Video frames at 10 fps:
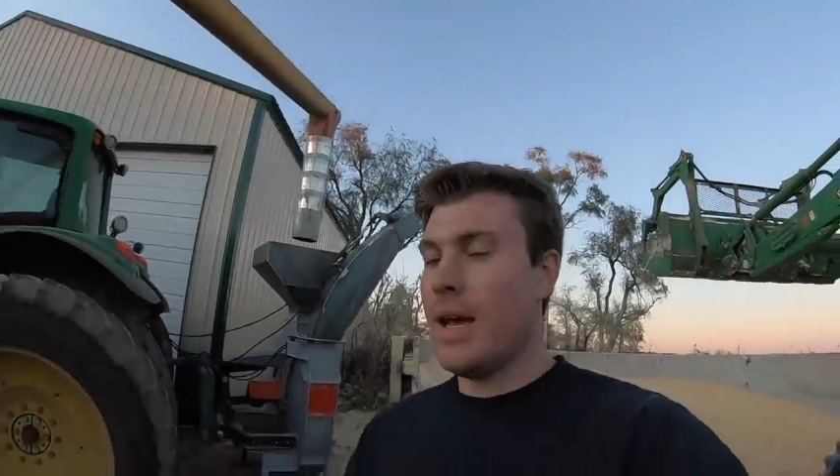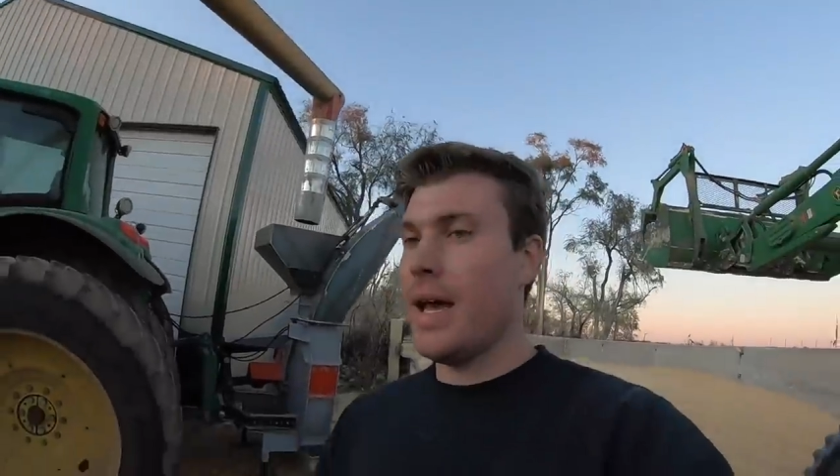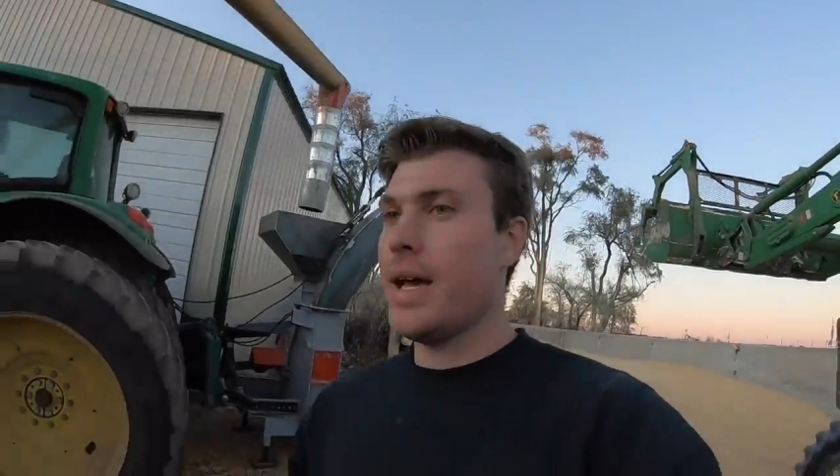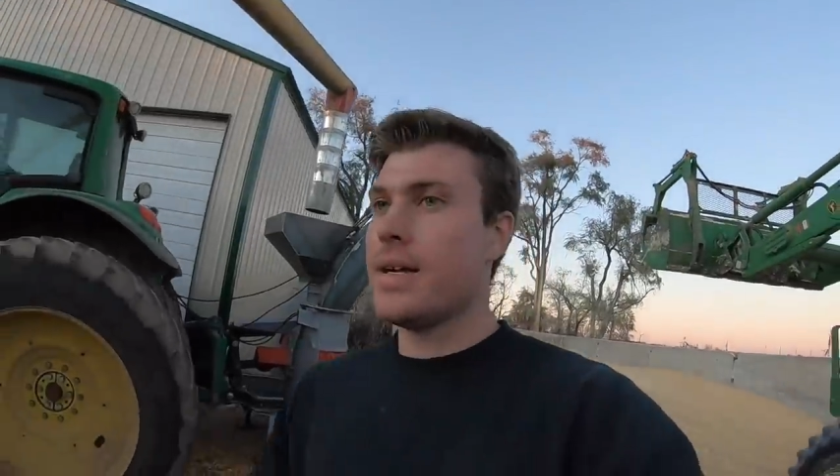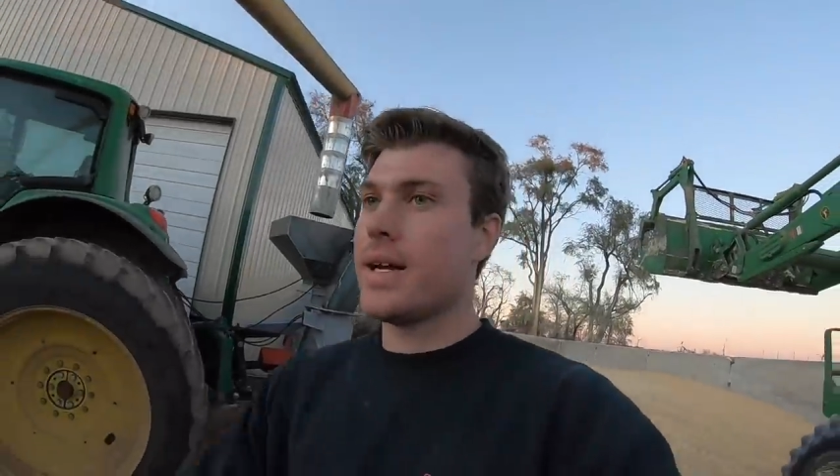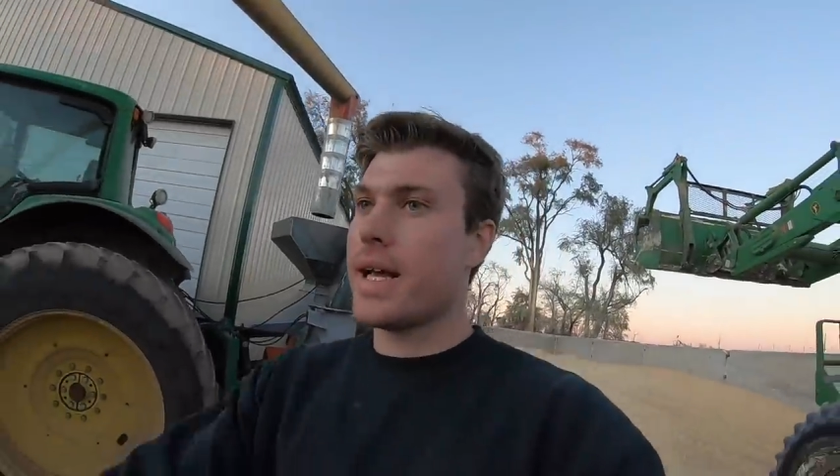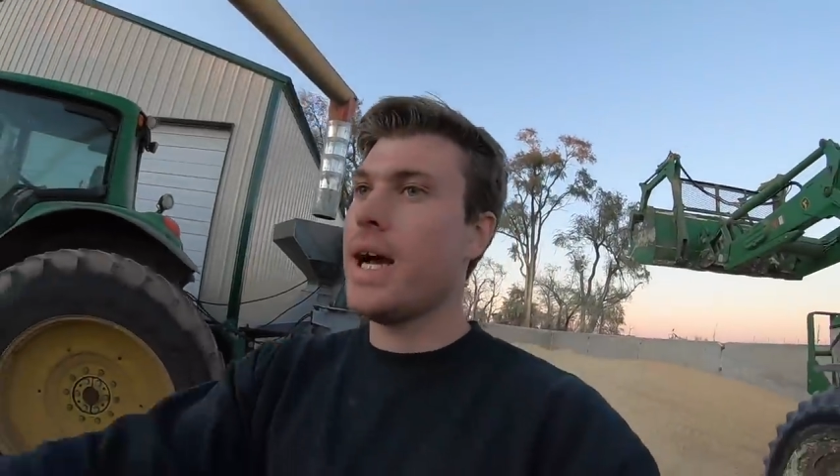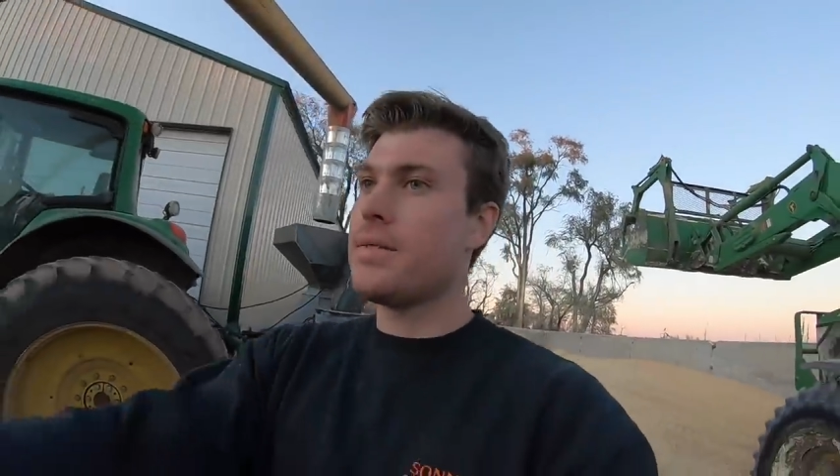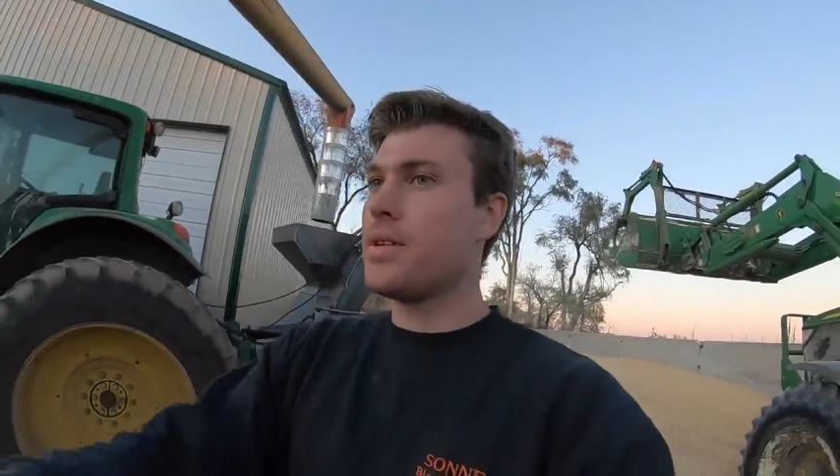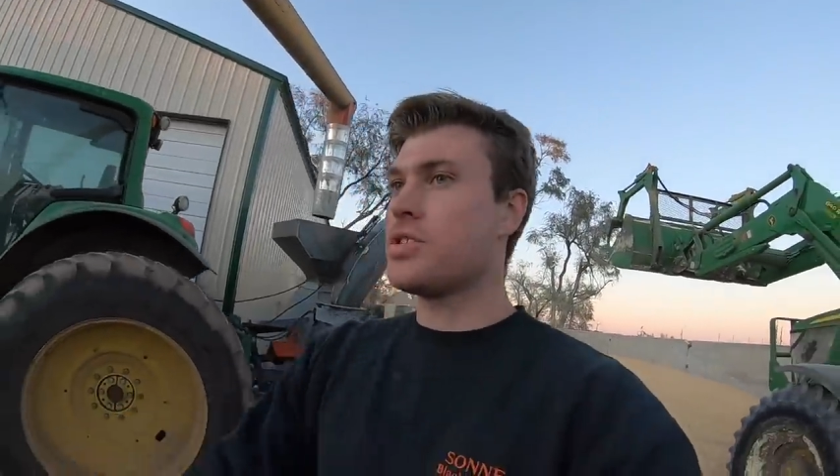and I
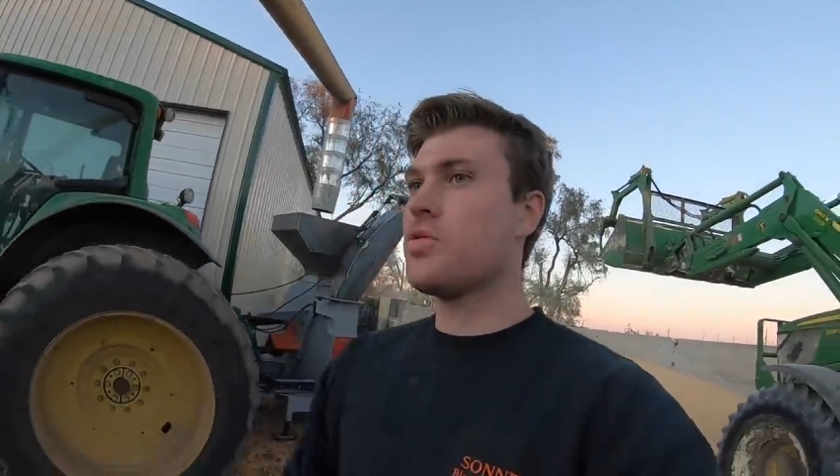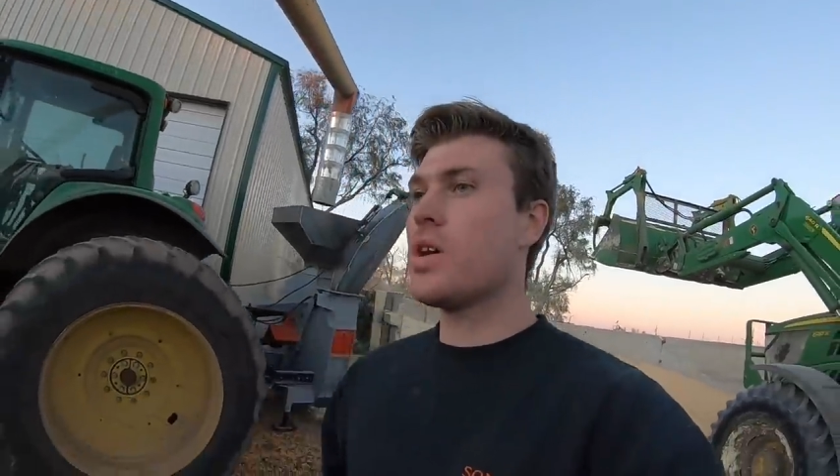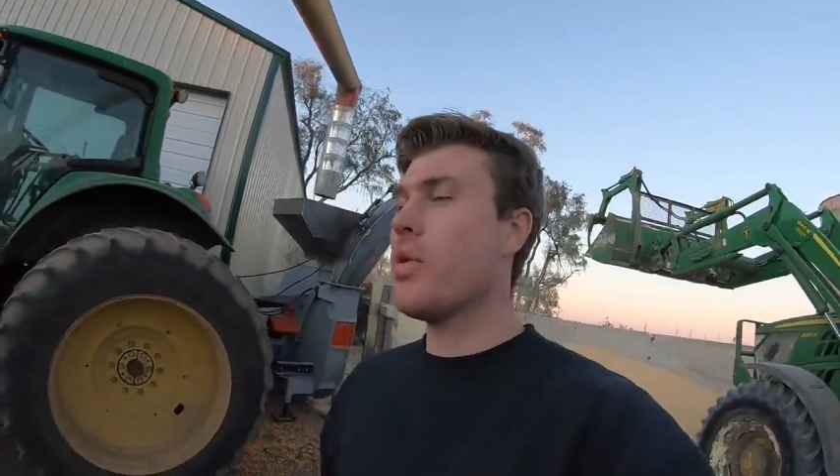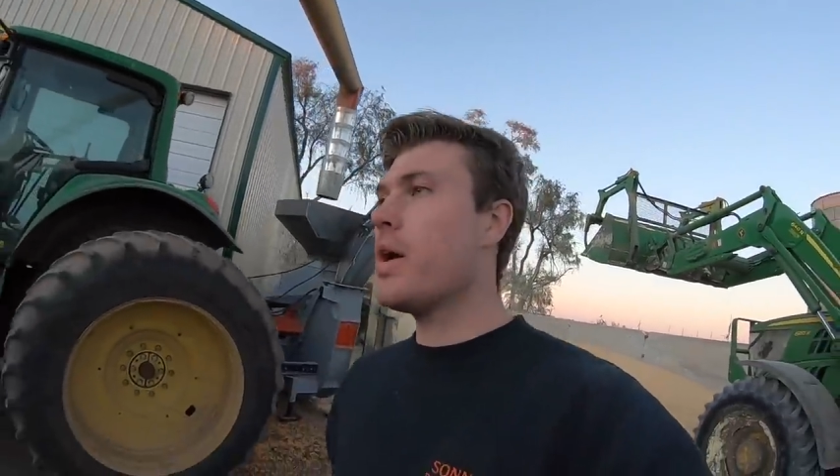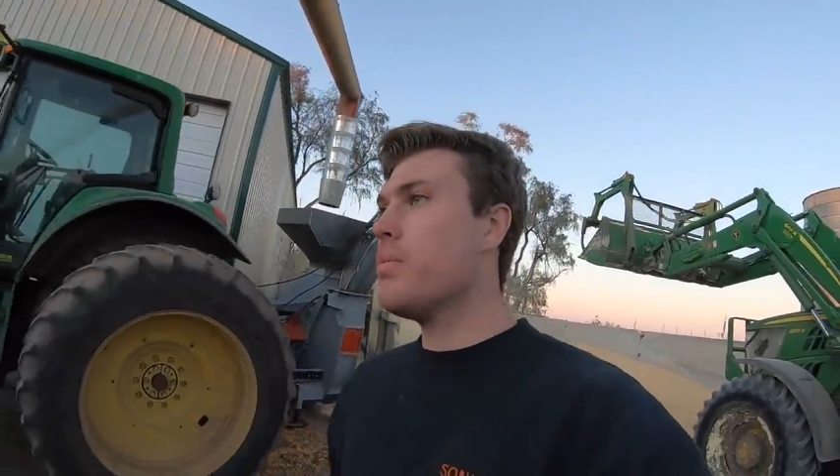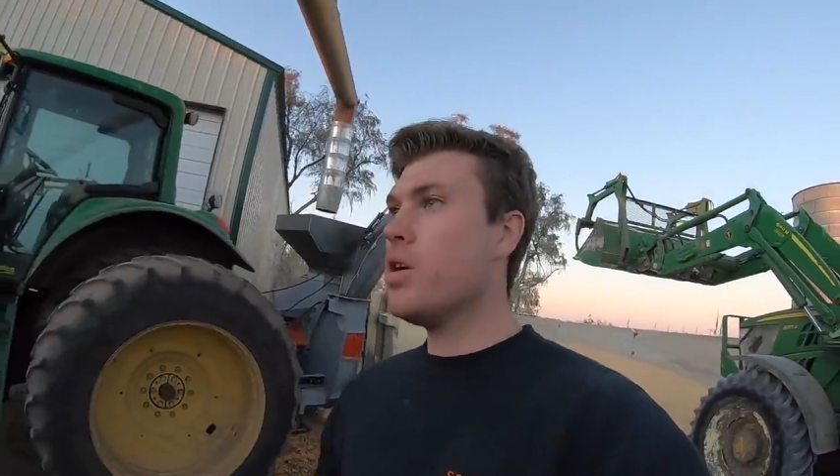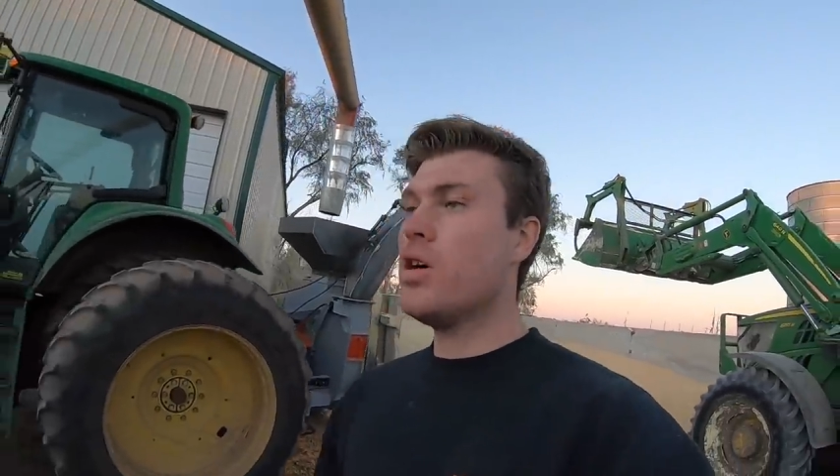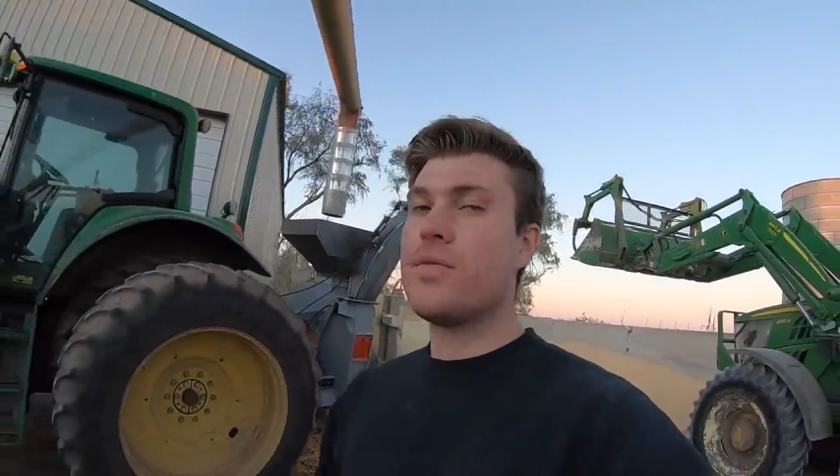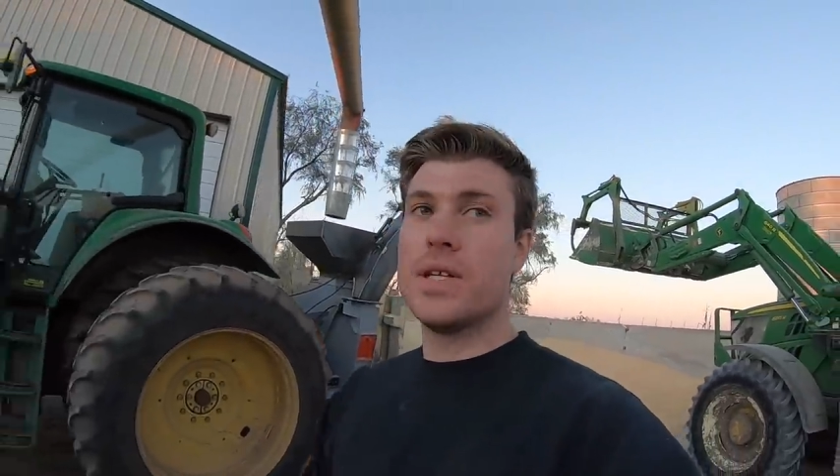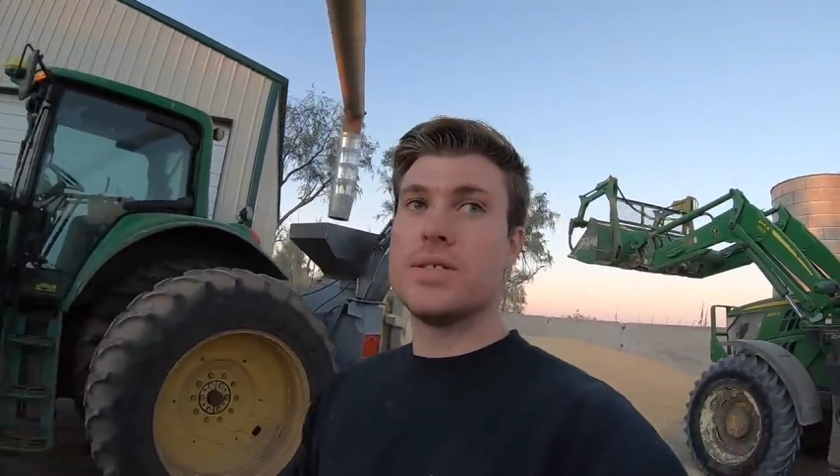got the swingway
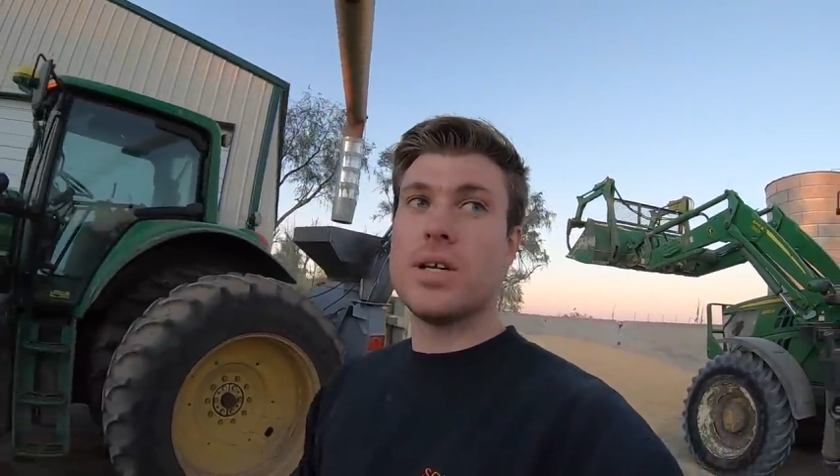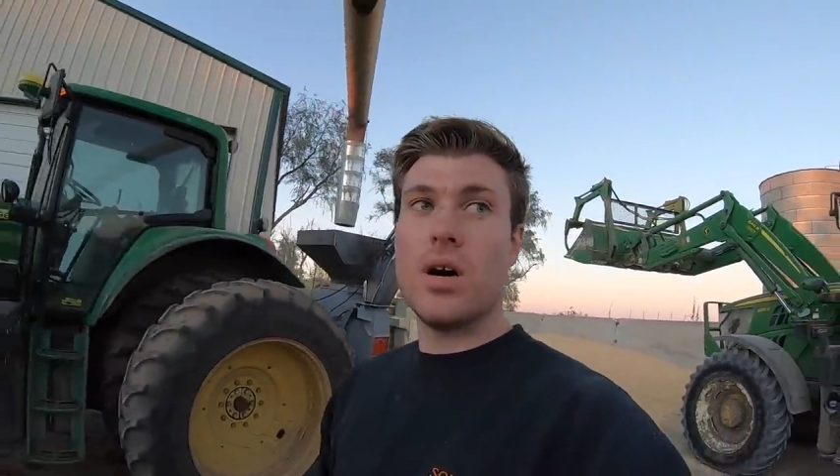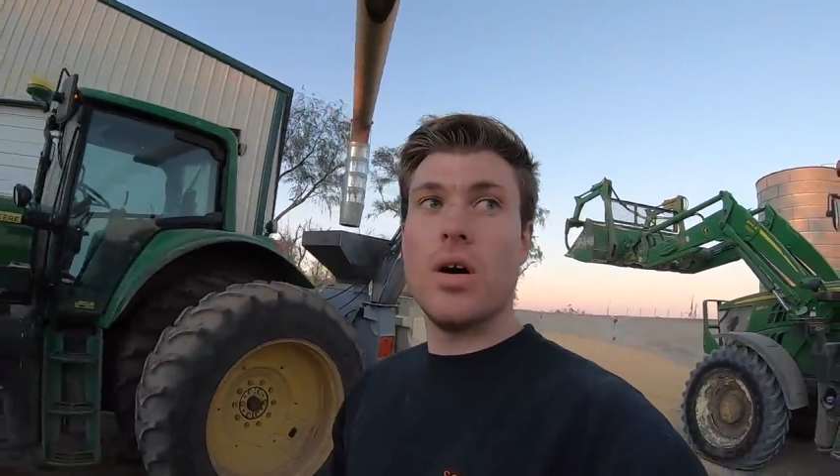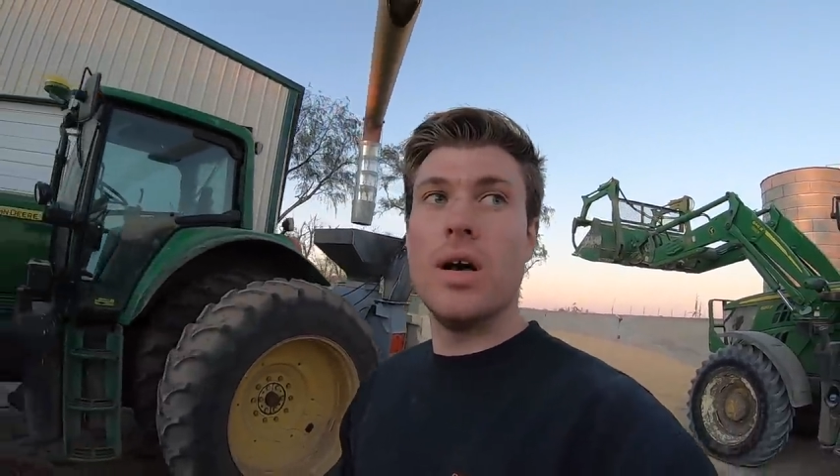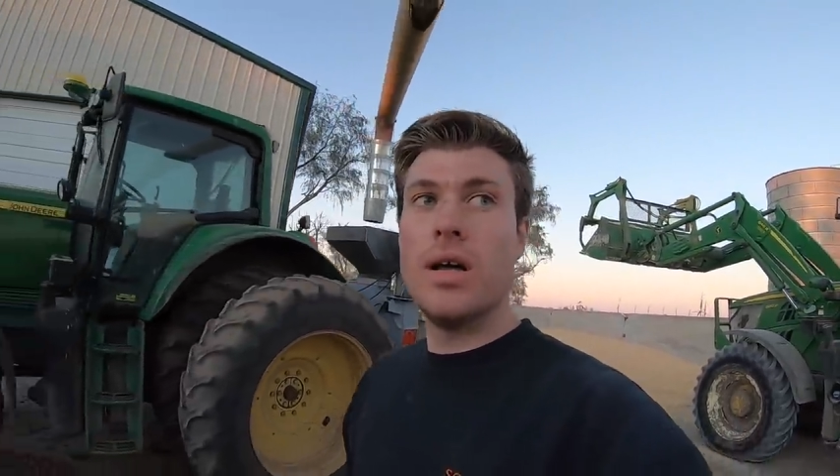moved, and so I'm